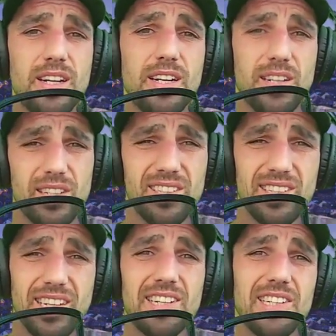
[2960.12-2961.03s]
like
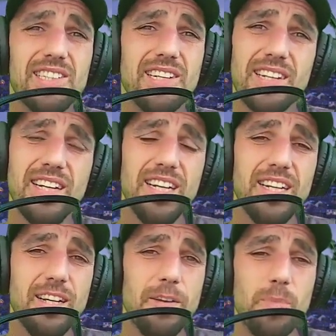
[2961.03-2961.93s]
seriously
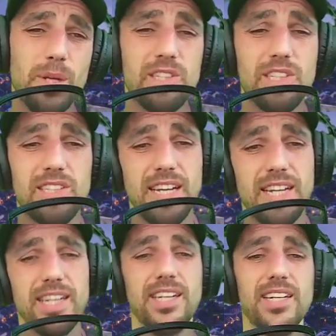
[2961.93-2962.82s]
it's just
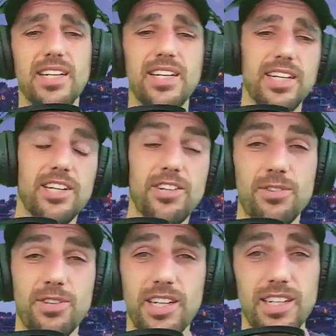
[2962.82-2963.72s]
sad it, it
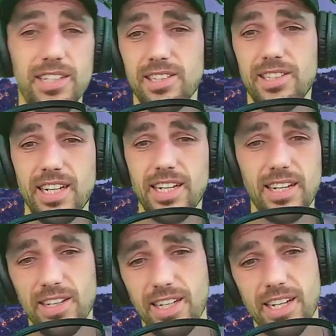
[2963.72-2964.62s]
really is sad,
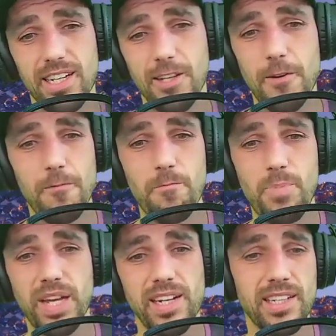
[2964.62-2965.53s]
like, um,
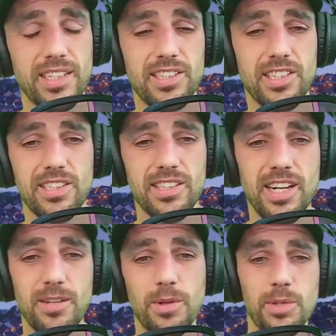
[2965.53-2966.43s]
and, and, it's just not
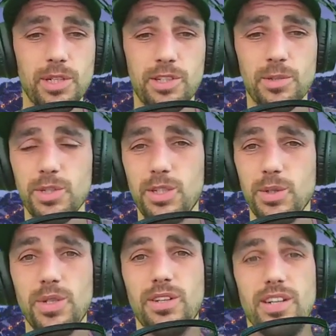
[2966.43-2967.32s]
what we should be doing
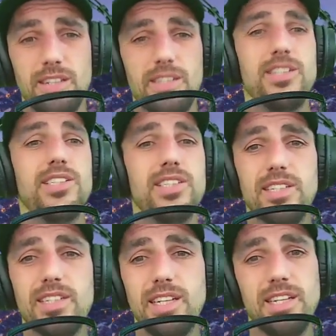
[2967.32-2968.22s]
at all in our
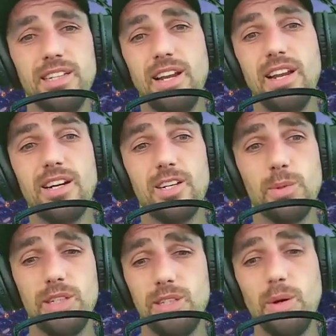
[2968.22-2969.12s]
society. And the longer we
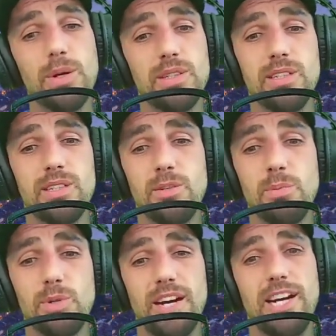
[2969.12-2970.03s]
do it, the, the
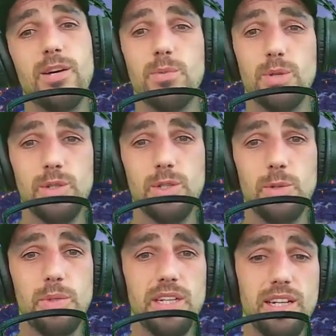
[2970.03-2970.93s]
more harm we're going to
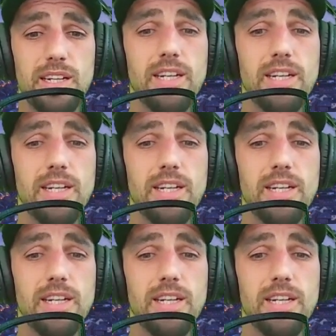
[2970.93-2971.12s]
be uh,